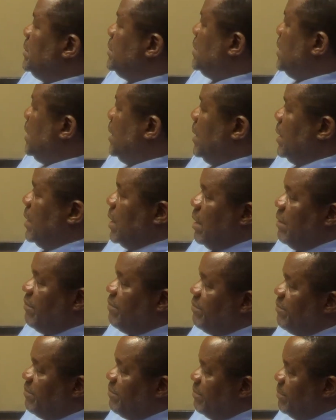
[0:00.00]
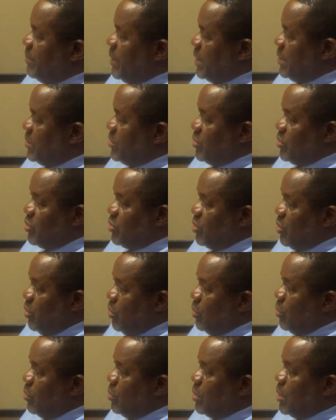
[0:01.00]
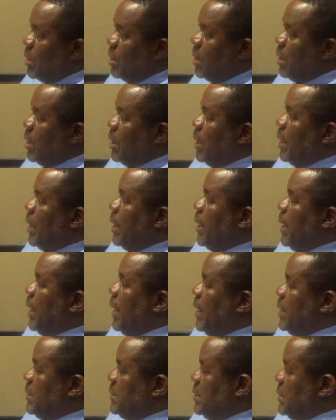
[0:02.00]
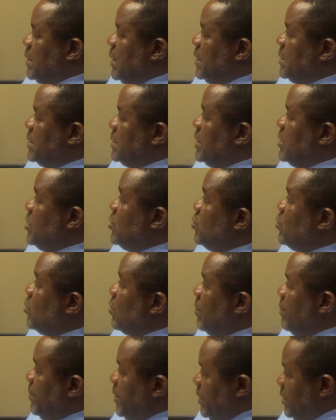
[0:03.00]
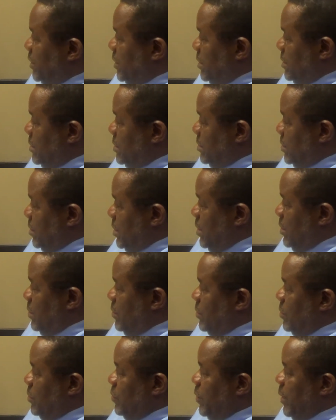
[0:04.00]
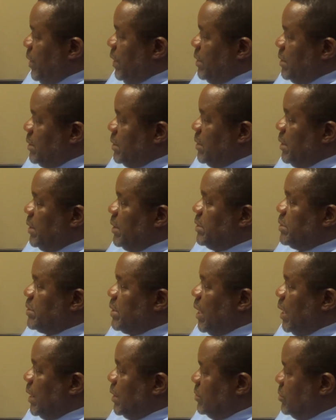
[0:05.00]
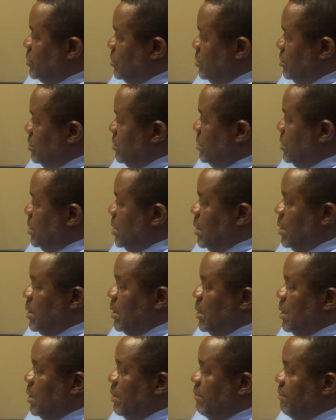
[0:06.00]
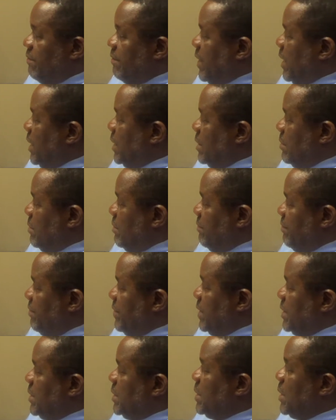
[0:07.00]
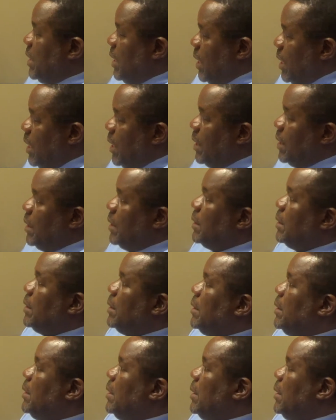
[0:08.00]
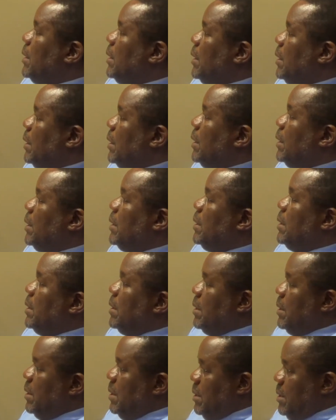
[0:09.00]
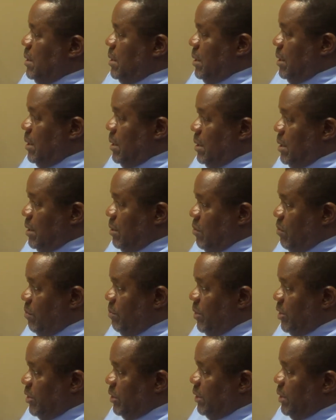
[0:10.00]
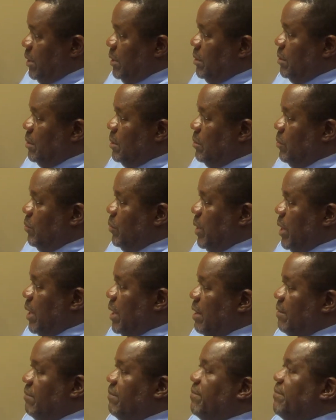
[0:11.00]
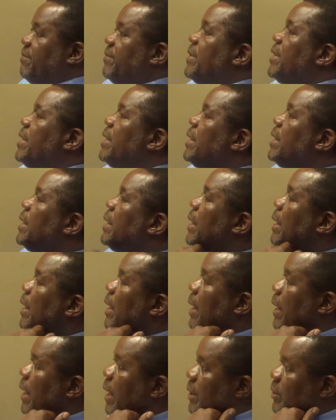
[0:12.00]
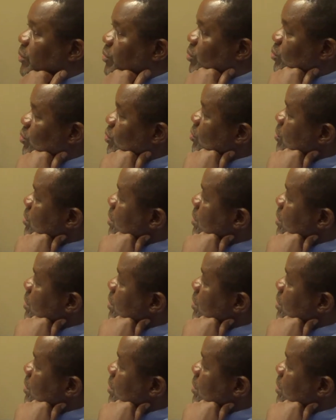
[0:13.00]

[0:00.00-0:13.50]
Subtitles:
and a half months or so as the new commission. So we're still trying to find our feet here in the commission. We have 2